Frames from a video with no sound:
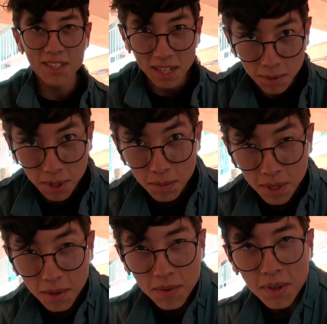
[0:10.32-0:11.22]
Today we're going to
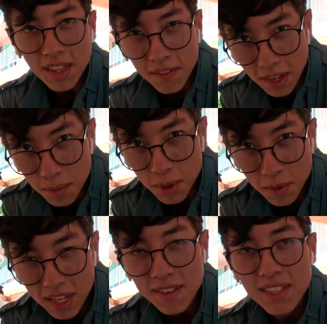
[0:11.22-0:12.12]
be reviewing the
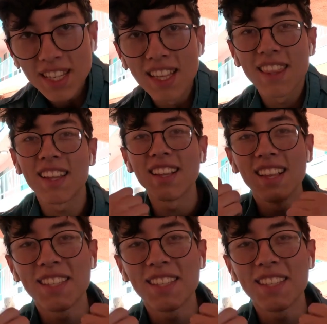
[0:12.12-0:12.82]
Vaporwave Synth.